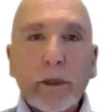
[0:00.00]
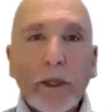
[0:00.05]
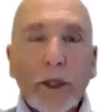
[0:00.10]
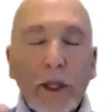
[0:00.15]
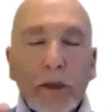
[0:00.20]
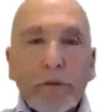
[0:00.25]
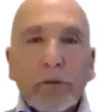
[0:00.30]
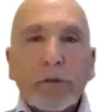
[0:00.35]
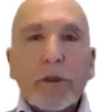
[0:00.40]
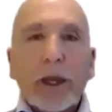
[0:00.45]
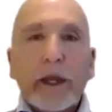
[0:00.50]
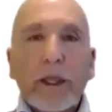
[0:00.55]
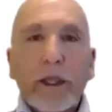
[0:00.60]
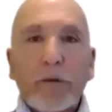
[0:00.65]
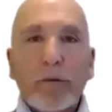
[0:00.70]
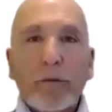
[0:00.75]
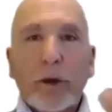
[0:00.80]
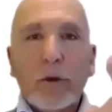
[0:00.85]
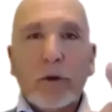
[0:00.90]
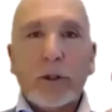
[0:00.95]
if that
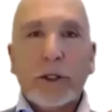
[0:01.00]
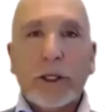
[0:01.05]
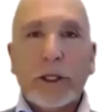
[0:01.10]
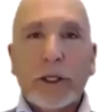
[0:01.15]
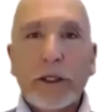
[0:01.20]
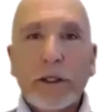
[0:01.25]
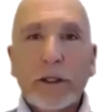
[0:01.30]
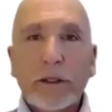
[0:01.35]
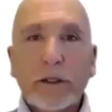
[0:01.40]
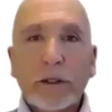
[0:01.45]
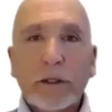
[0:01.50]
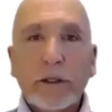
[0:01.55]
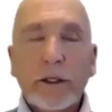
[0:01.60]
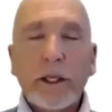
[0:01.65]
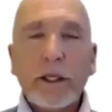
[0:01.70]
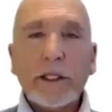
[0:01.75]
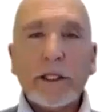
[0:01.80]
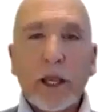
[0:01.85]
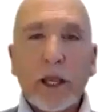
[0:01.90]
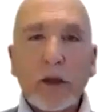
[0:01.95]
if only
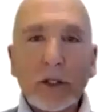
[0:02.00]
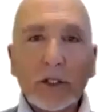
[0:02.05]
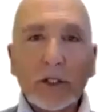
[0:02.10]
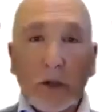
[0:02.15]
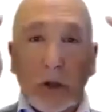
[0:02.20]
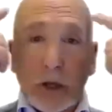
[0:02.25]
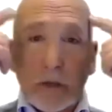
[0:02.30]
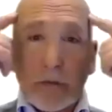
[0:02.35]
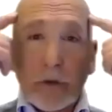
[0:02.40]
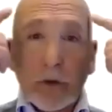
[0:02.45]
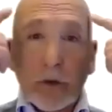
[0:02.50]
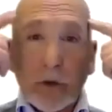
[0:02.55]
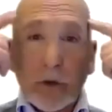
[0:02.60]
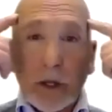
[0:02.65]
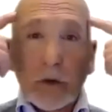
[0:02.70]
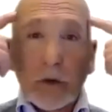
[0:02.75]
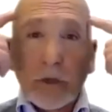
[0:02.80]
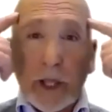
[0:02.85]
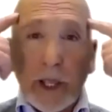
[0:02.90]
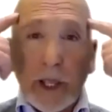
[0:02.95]
is outside of your
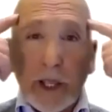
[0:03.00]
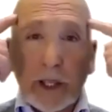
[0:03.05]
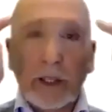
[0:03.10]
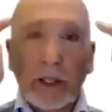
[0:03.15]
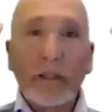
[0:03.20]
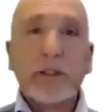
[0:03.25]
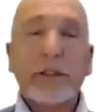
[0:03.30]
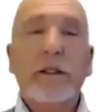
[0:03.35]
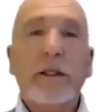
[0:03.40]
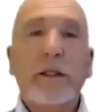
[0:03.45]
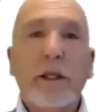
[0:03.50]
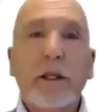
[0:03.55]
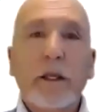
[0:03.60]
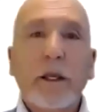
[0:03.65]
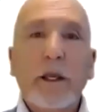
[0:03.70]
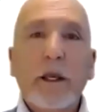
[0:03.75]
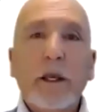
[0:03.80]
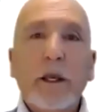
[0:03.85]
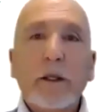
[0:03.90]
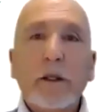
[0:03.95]
own head,
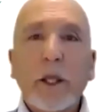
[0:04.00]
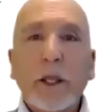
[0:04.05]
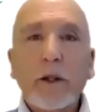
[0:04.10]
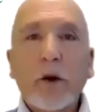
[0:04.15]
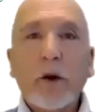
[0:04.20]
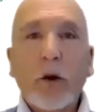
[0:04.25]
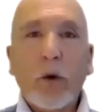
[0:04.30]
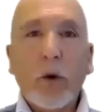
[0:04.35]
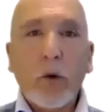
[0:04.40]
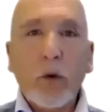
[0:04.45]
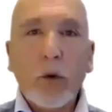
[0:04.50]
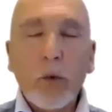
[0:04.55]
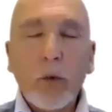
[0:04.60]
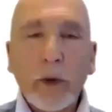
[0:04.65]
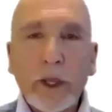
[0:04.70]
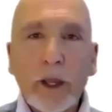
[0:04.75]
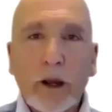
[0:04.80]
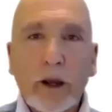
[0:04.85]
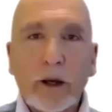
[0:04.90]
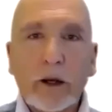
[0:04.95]
then all
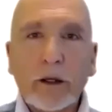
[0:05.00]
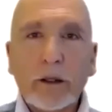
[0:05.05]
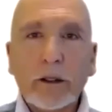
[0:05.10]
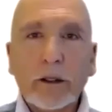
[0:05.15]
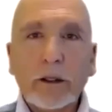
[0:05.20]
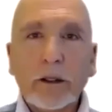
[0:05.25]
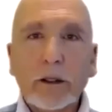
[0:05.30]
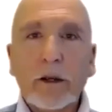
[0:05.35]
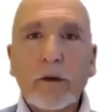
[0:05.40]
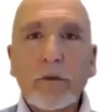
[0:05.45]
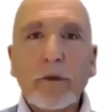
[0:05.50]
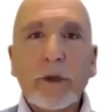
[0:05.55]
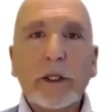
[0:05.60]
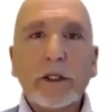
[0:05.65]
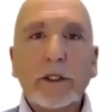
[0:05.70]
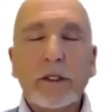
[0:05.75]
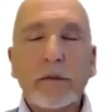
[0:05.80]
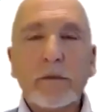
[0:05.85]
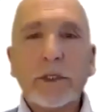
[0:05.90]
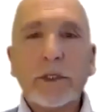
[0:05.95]
we are
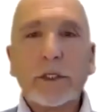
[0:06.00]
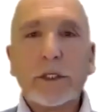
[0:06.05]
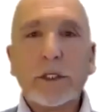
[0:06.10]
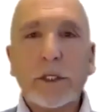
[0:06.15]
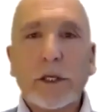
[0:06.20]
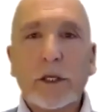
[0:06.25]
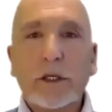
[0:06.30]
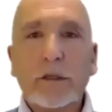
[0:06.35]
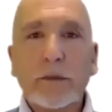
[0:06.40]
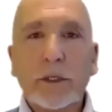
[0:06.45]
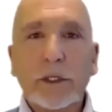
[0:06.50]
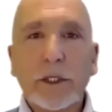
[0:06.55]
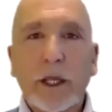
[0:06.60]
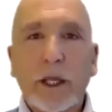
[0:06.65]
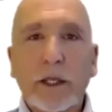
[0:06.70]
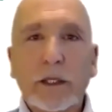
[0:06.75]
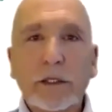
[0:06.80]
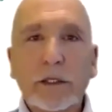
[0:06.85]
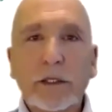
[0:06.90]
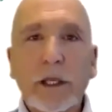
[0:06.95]
victims of
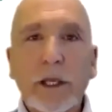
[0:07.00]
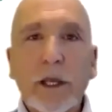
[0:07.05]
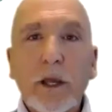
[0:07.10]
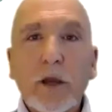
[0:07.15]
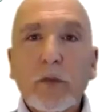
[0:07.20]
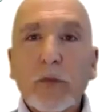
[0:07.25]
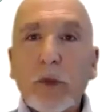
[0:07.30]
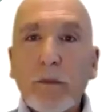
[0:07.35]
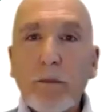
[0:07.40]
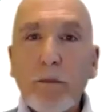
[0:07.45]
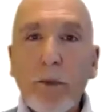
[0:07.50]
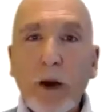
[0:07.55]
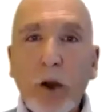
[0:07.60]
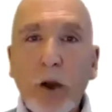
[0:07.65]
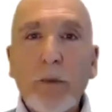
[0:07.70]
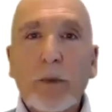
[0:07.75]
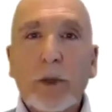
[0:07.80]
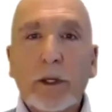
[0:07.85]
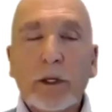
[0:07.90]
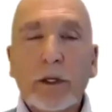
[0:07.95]
circumstance. The
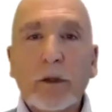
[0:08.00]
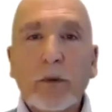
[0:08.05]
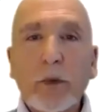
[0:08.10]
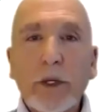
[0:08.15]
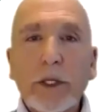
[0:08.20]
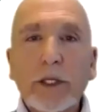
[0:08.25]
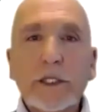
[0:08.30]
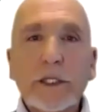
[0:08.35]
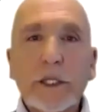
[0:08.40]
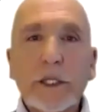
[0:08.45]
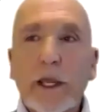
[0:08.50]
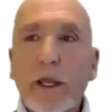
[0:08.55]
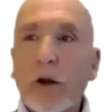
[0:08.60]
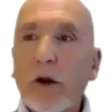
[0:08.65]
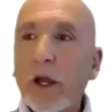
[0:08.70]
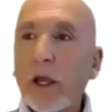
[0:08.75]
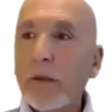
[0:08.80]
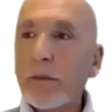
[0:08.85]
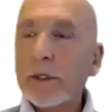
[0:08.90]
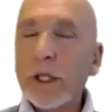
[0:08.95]
moment we say,
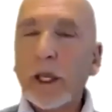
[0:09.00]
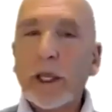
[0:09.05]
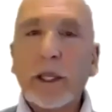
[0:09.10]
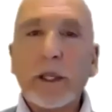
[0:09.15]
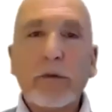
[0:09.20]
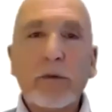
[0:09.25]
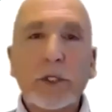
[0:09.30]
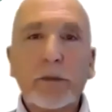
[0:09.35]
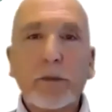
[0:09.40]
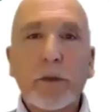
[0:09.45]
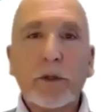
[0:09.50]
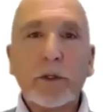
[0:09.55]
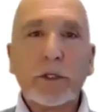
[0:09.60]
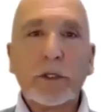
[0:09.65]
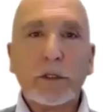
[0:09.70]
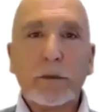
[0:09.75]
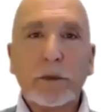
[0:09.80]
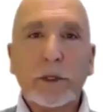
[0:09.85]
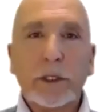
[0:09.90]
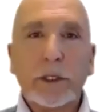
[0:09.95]
"I am taking
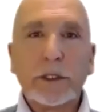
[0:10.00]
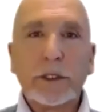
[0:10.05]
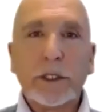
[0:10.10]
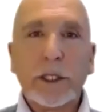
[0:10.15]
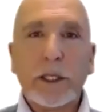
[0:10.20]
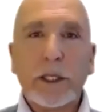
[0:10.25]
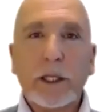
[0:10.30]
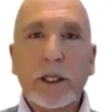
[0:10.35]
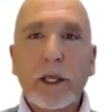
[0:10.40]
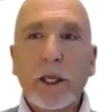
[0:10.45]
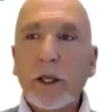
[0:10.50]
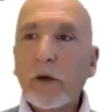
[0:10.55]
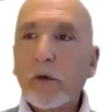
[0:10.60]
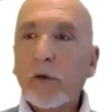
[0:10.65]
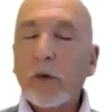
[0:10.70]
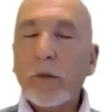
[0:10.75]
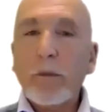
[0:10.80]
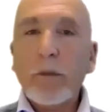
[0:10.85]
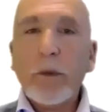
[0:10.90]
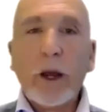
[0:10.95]
responsibility
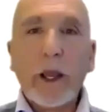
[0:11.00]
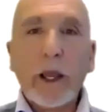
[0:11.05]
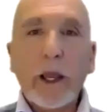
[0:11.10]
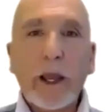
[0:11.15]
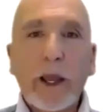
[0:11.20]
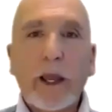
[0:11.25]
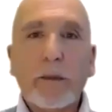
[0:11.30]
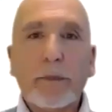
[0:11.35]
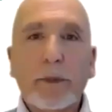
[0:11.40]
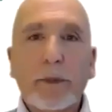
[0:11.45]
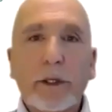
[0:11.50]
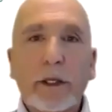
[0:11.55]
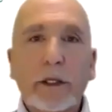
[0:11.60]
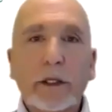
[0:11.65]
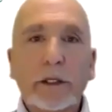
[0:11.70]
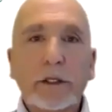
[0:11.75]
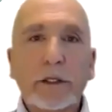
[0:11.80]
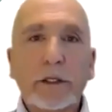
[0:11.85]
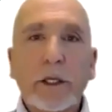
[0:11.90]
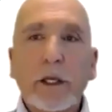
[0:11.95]
for my
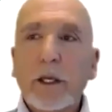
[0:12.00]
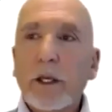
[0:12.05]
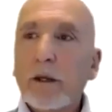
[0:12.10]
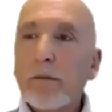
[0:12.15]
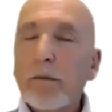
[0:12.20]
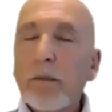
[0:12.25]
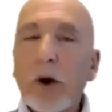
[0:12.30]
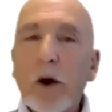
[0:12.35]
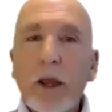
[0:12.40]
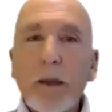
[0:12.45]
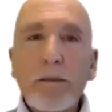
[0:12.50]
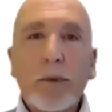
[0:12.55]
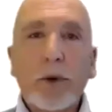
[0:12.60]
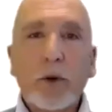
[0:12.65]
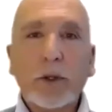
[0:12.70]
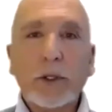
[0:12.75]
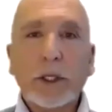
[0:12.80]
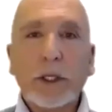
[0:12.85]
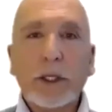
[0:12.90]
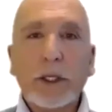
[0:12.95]
happiness, my
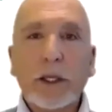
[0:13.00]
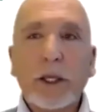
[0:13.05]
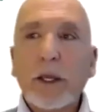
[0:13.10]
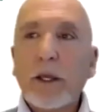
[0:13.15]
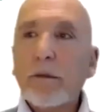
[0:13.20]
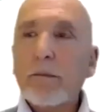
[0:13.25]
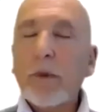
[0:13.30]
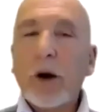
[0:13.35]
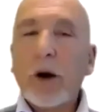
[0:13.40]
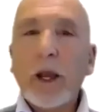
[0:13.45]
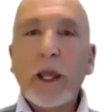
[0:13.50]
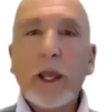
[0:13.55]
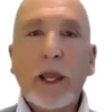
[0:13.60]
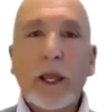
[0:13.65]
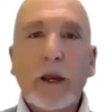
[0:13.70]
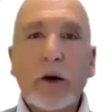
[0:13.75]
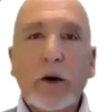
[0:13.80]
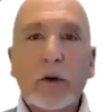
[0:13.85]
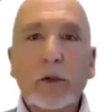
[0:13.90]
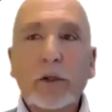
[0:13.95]
body, my
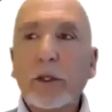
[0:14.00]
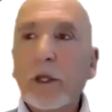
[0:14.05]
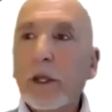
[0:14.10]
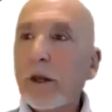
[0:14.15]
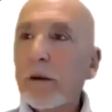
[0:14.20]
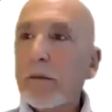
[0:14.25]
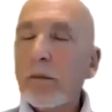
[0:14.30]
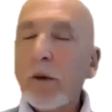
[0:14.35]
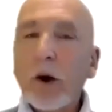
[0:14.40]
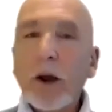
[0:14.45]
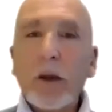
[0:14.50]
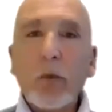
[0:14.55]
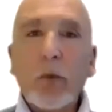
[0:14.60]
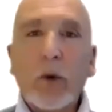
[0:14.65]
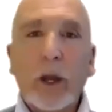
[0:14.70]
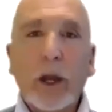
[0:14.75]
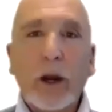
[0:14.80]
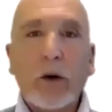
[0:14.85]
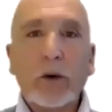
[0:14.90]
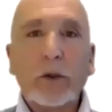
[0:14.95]
health, my
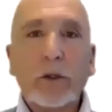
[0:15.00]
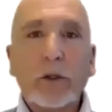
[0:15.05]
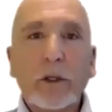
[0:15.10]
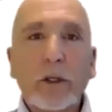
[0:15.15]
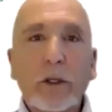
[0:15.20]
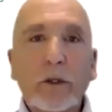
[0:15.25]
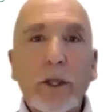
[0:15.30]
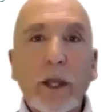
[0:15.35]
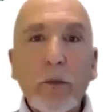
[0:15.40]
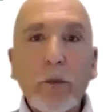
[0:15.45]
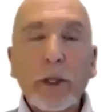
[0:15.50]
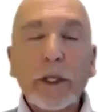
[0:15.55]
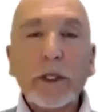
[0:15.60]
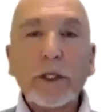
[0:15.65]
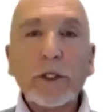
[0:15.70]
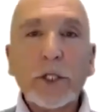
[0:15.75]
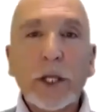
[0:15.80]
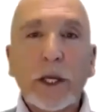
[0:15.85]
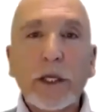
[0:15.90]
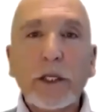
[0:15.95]
wealth," then we
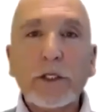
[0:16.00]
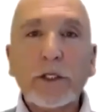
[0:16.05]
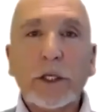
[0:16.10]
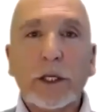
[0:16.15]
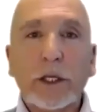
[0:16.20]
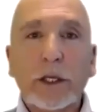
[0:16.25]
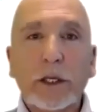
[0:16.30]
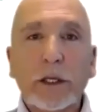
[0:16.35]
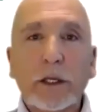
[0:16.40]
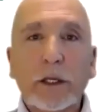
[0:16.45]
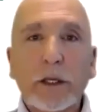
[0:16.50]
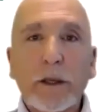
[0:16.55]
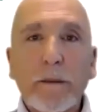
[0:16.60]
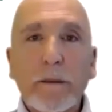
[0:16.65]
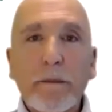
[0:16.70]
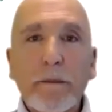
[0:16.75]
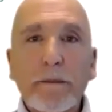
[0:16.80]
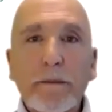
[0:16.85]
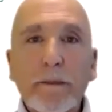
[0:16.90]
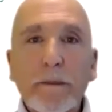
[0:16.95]
can change it.
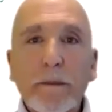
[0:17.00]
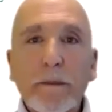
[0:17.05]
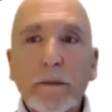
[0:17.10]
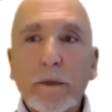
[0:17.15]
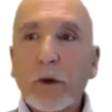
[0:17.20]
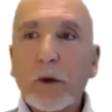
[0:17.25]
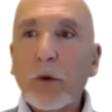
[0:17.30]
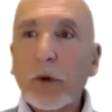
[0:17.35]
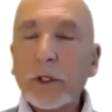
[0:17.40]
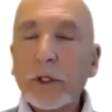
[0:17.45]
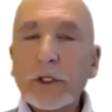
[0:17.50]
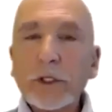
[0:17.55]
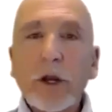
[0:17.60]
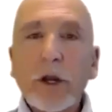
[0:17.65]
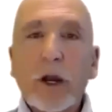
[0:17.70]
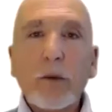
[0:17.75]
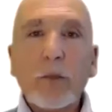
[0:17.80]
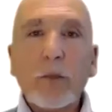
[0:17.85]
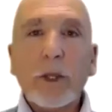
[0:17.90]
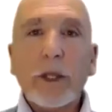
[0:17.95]
All the
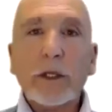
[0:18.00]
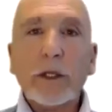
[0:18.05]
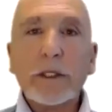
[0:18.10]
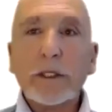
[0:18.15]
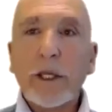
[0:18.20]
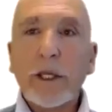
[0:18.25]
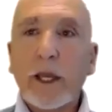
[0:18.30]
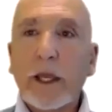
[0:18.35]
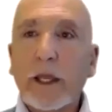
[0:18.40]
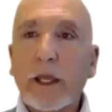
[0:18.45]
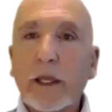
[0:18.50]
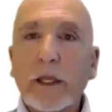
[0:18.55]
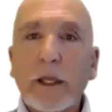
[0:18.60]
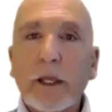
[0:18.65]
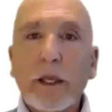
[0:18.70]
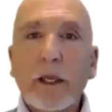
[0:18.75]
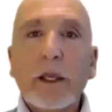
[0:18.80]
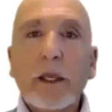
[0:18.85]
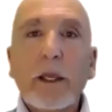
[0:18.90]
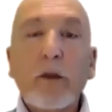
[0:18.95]
time we are saying,
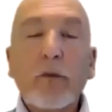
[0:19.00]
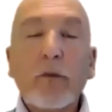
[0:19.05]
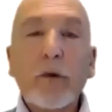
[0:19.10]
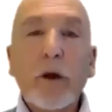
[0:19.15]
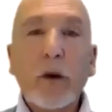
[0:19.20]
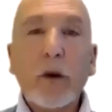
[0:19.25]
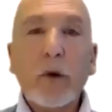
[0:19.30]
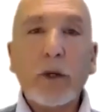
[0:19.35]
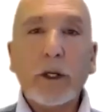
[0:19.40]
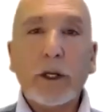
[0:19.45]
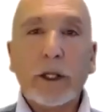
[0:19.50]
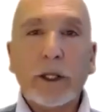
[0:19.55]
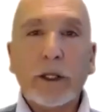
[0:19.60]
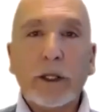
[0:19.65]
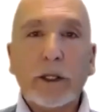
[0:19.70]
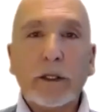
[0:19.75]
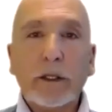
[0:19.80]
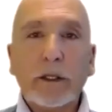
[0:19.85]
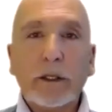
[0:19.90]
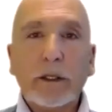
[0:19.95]
"If only,
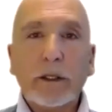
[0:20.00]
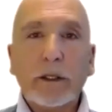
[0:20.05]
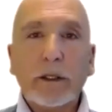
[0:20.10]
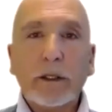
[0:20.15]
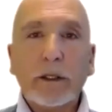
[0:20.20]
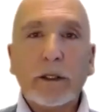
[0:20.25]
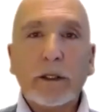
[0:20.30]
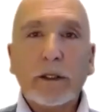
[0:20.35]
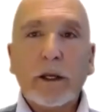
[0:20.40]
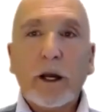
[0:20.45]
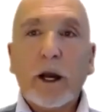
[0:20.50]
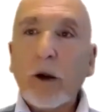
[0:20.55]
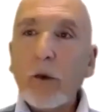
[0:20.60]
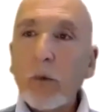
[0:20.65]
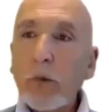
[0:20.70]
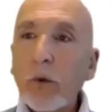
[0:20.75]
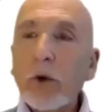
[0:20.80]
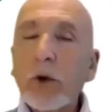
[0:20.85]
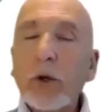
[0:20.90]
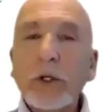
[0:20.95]
I
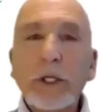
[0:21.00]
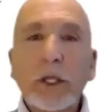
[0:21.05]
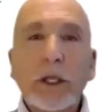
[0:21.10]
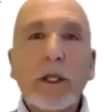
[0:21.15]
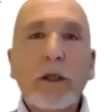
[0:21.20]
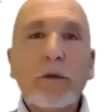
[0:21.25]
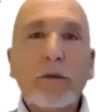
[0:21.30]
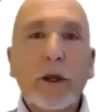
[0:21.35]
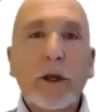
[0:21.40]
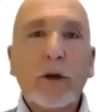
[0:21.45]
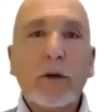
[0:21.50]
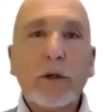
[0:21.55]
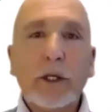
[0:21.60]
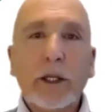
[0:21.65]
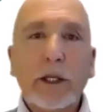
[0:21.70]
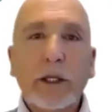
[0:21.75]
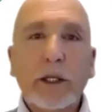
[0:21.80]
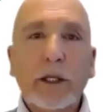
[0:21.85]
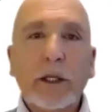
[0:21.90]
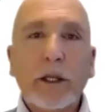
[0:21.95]
would, if
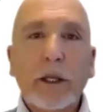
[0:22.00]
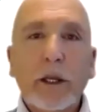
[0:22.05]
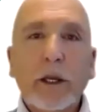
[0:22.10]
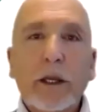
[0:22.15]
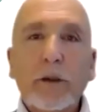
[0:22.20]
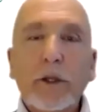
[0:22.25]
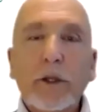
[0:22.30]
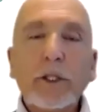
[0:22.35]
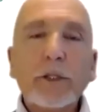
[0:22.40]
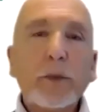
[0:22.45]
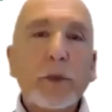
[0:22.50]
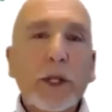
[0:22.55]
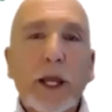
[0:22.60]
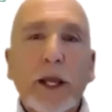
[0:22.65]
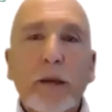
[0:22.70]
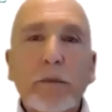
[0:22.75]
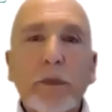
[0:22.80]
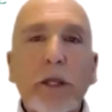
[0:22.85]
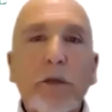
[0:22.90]
only, this would happen,